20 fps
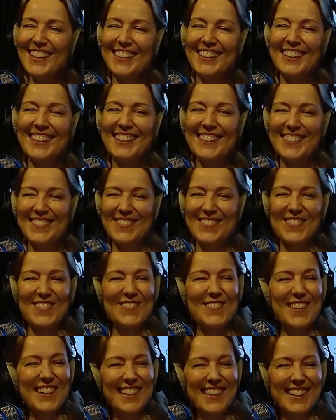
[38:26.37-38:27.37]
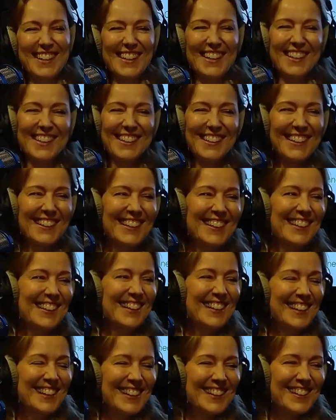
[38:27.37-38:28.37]
Oh wow! For my year,
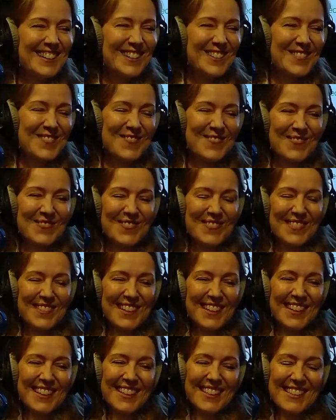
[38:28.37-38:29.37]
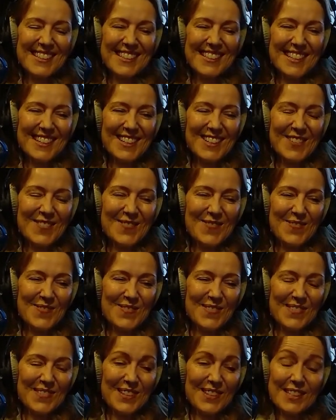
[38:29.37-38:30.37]
I
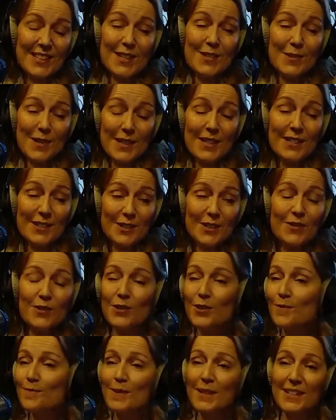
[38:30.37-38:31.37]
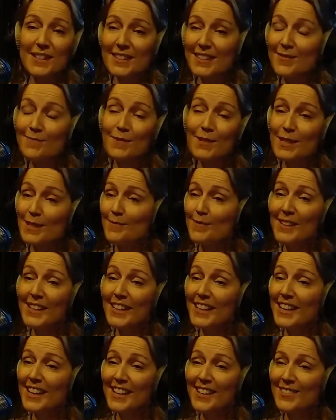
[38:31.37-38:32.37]
say I could have gone and been a
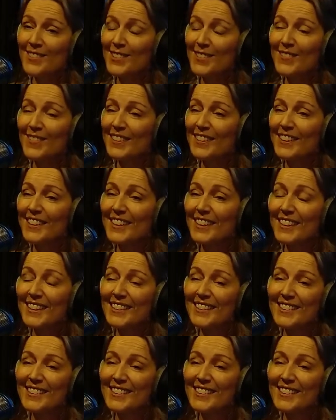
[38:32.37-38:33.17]
sommelier or something like that.